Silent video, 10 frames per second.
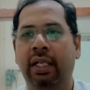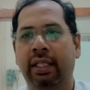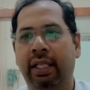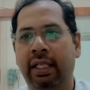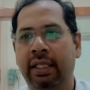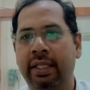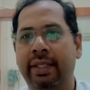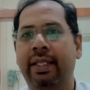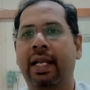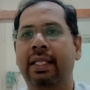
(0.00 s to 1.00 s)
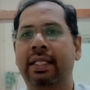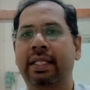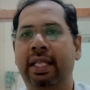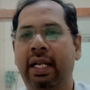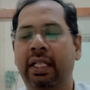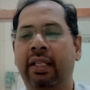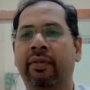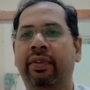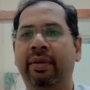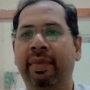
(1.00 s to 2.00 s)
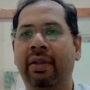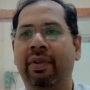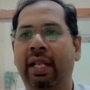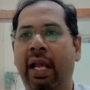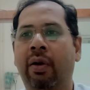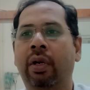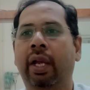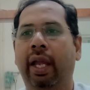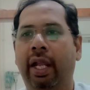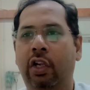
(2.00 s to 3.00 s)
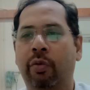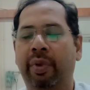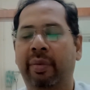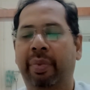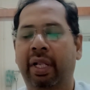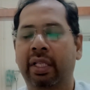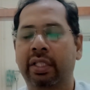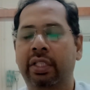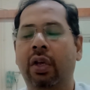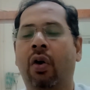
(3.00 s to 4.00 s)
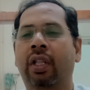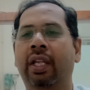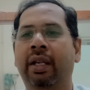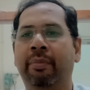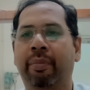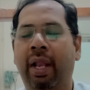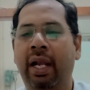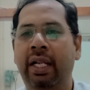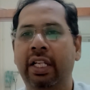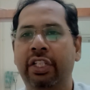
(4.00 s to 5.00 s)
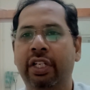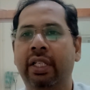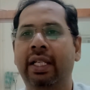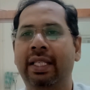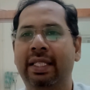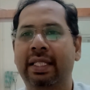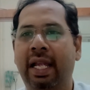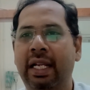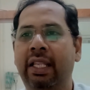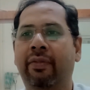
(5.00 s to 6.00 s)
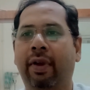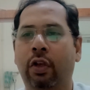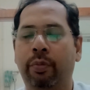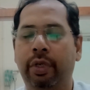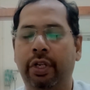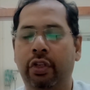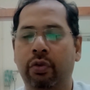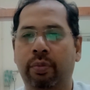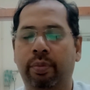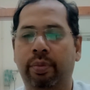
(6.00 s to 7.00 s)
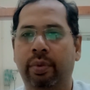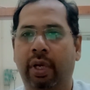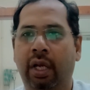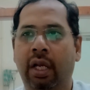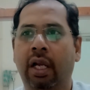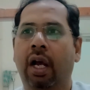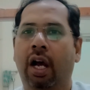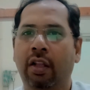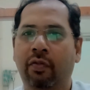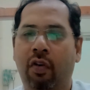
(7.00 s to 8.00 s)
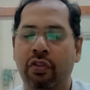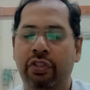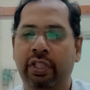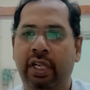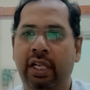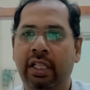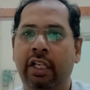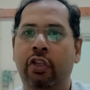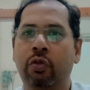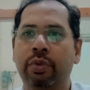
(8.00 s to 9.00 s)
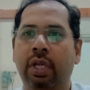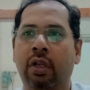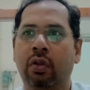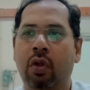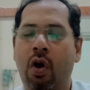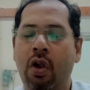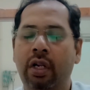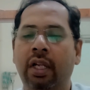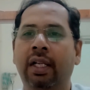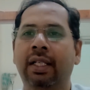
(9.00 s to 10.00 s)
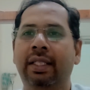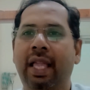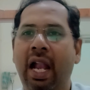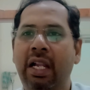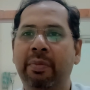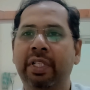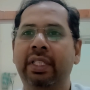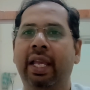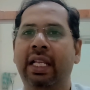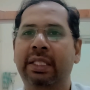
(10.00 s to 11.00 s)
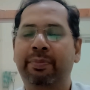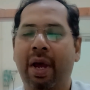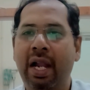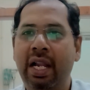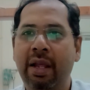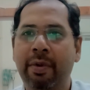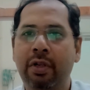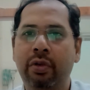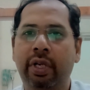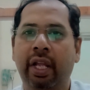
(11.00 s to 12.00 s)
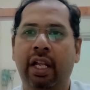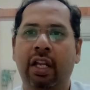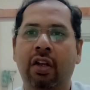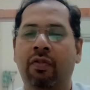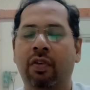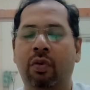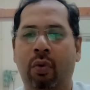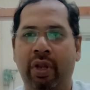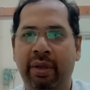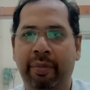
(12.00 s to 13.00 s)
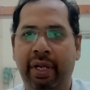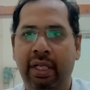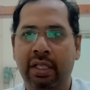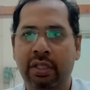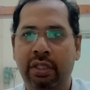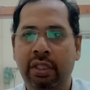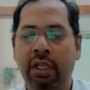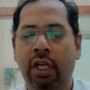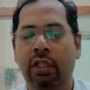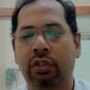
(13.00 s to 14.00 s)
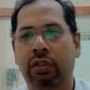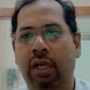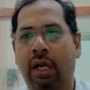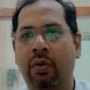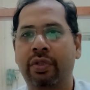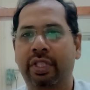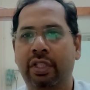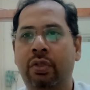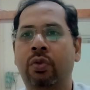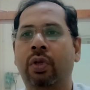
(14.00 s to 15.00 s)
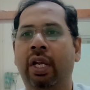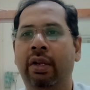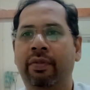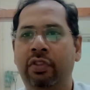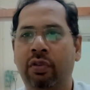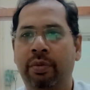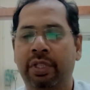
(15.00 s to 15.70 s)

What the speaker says: then chances that the female will have ectopic pregnancy or the implantation inside the fallopian tube. Unfortunately, the tubes are not that much expandable to take care of a growing pregnancy. So around 6 to 8 weeks of